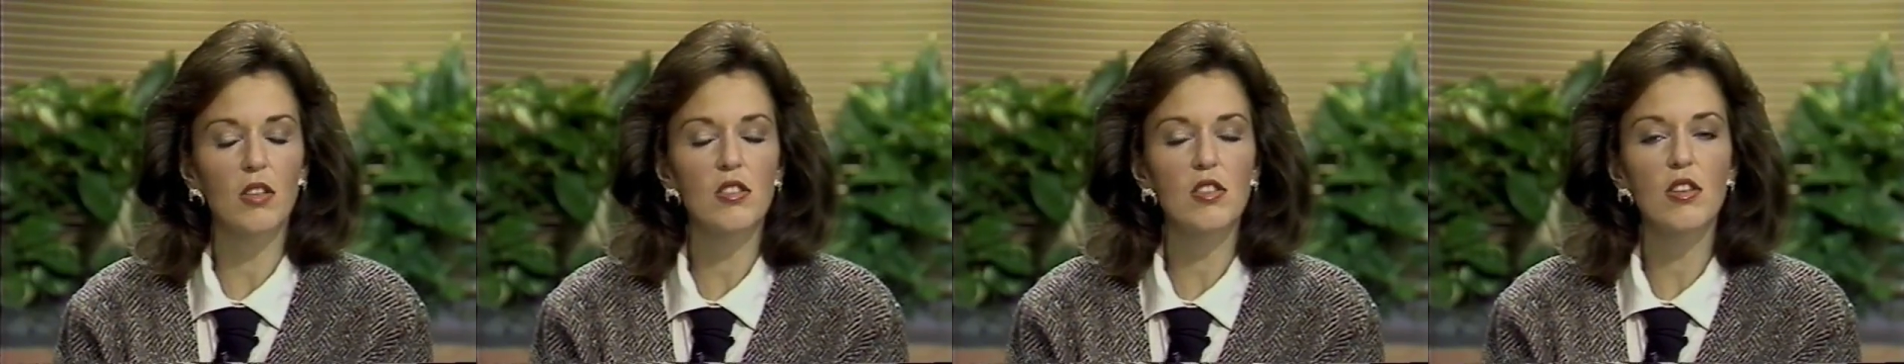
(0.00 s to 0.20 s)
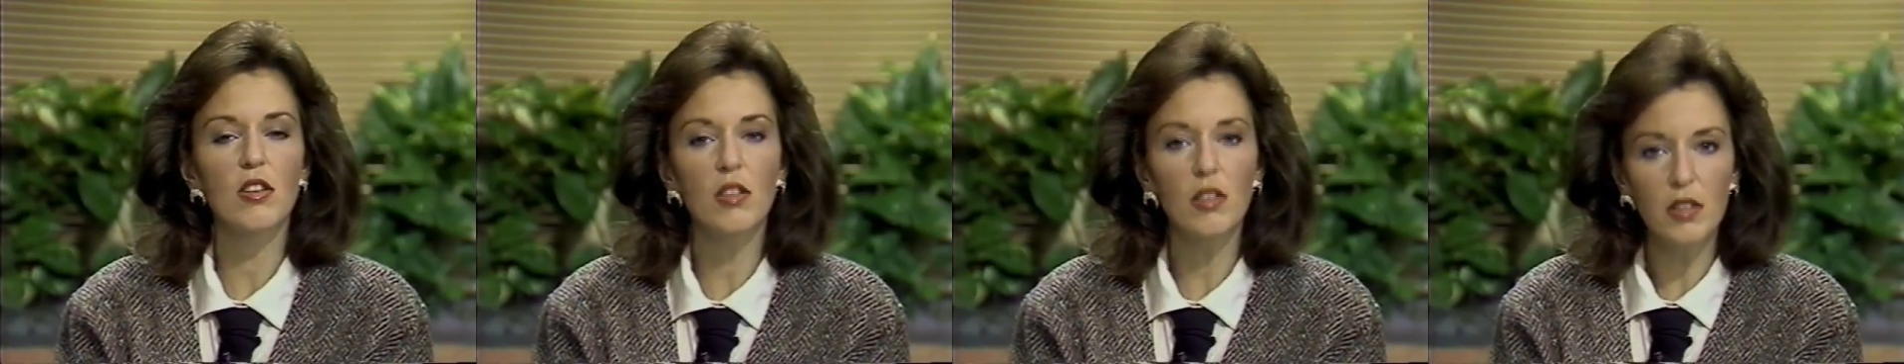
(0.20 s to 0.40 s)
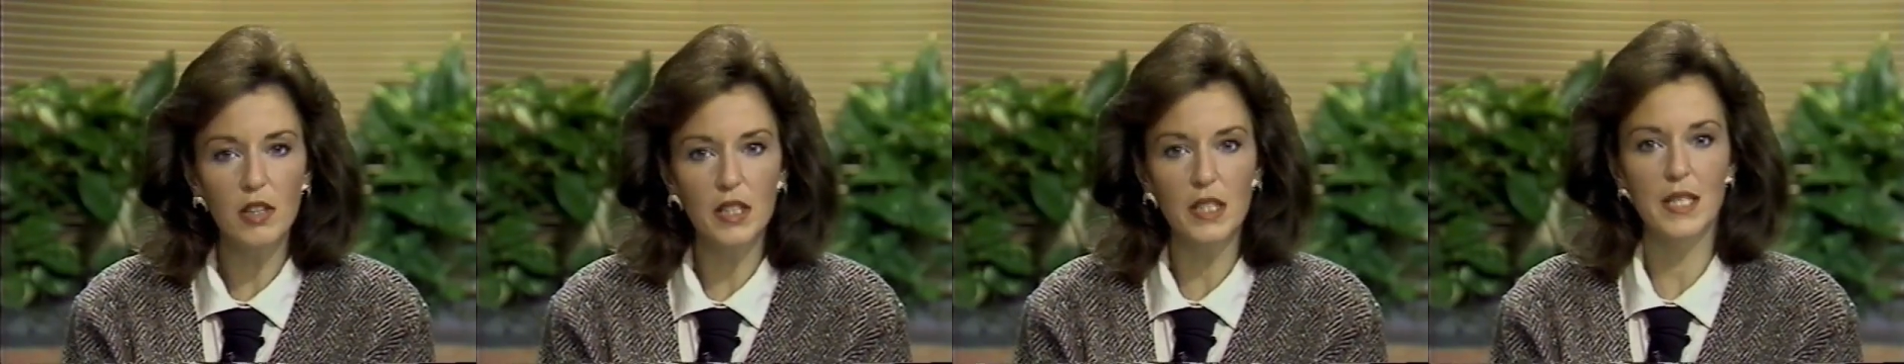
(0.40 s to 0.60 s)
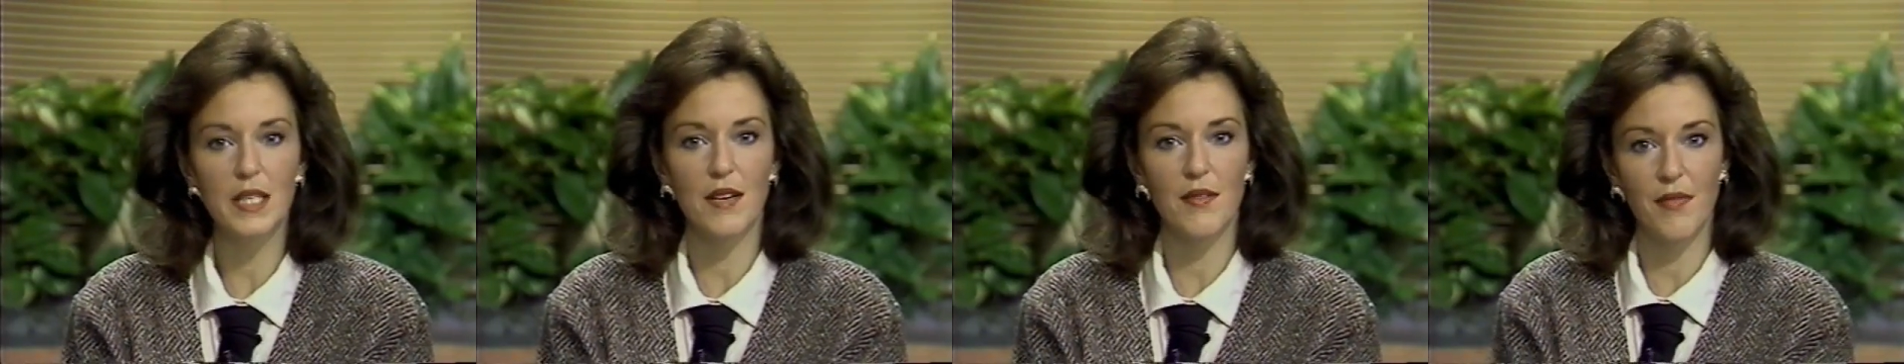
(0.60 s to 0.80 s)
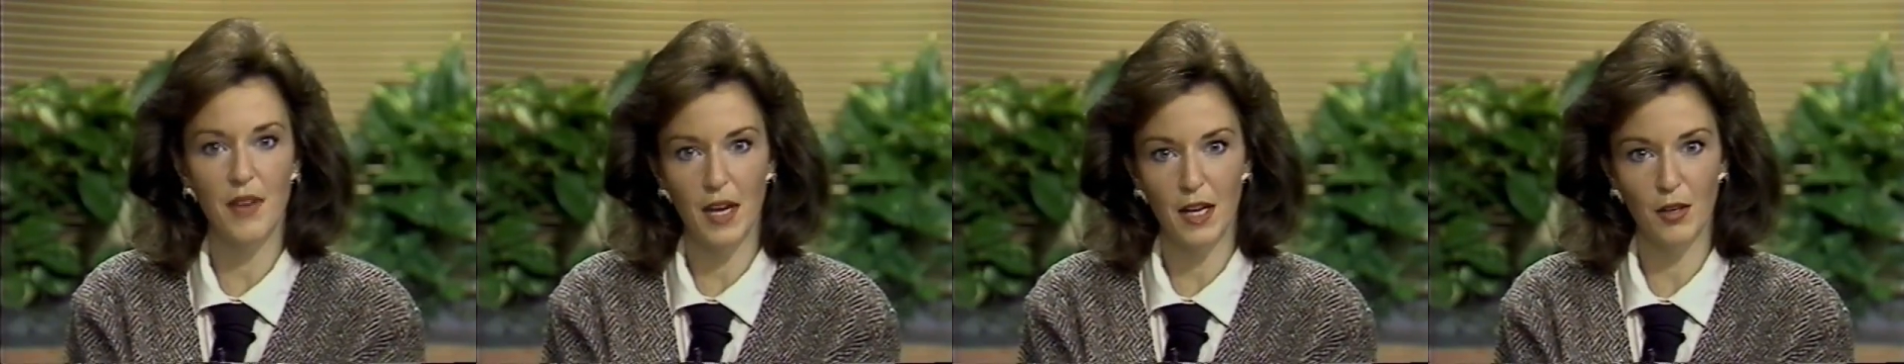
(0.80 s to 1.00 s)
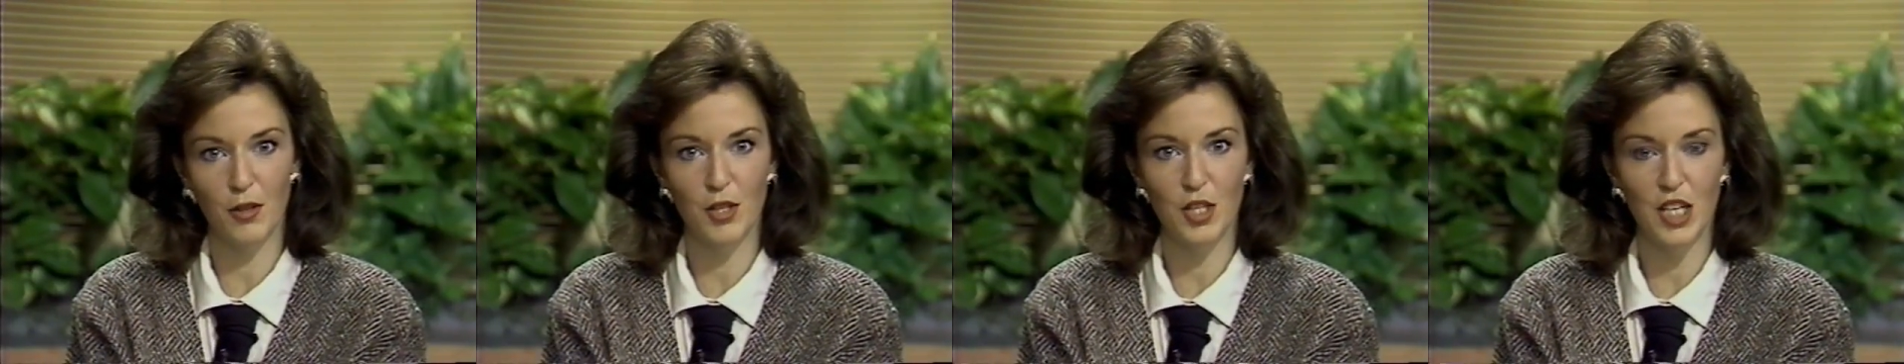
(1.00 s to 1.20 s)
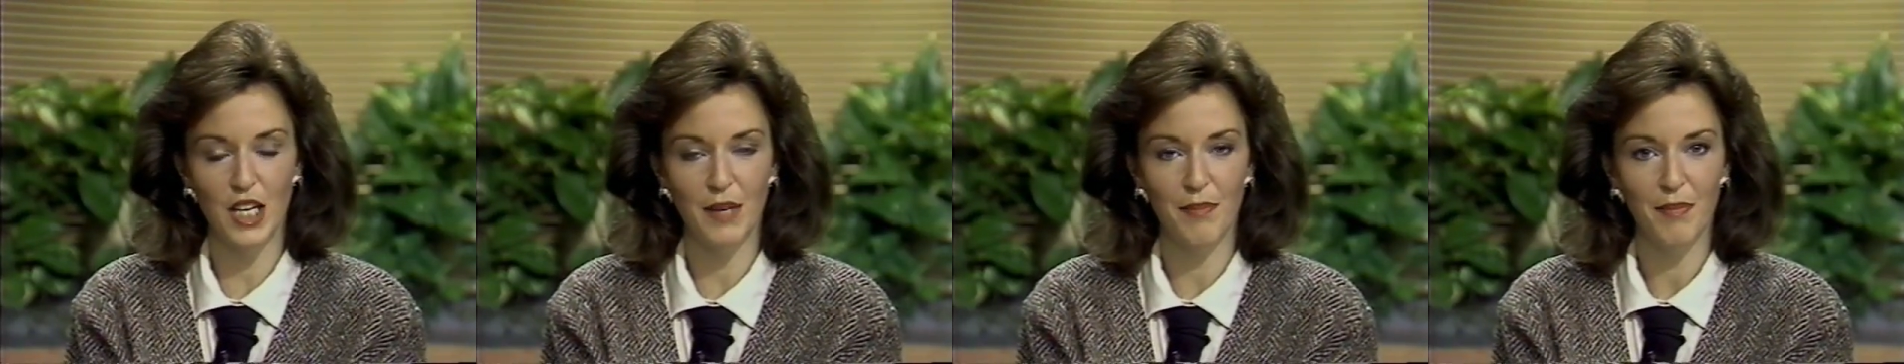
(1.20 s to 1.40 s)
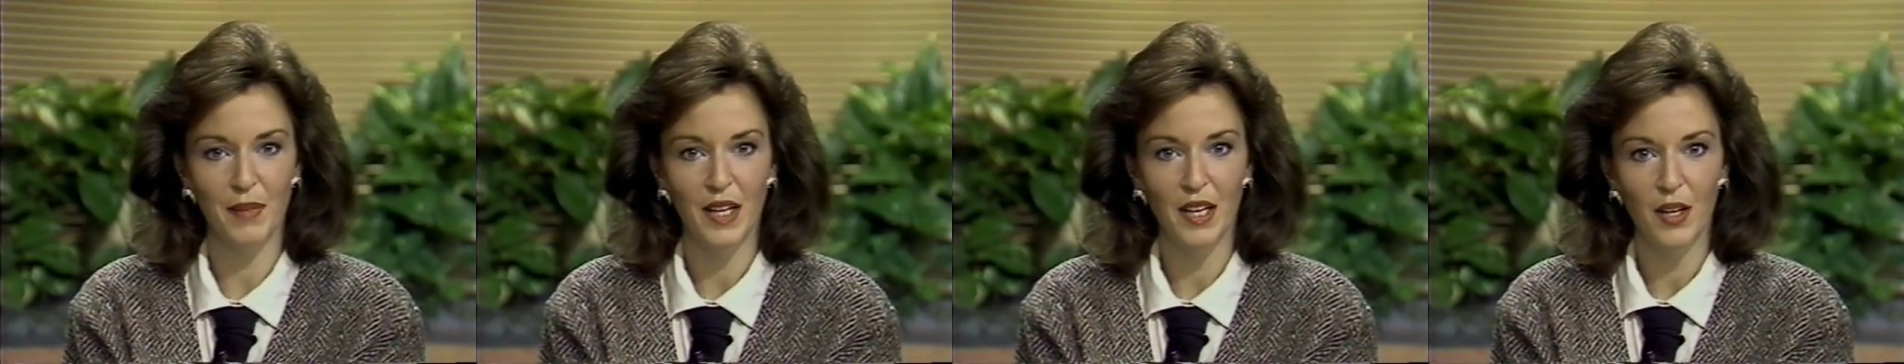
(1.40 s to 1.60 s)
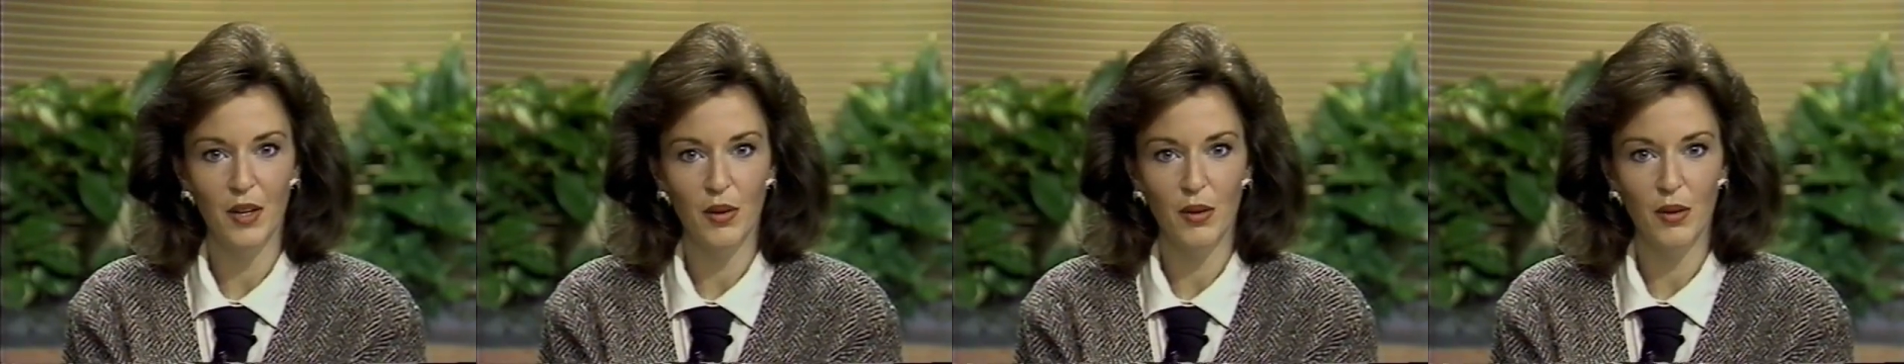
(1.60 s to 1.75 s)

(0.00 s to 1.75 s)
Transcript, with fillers: alternative energy.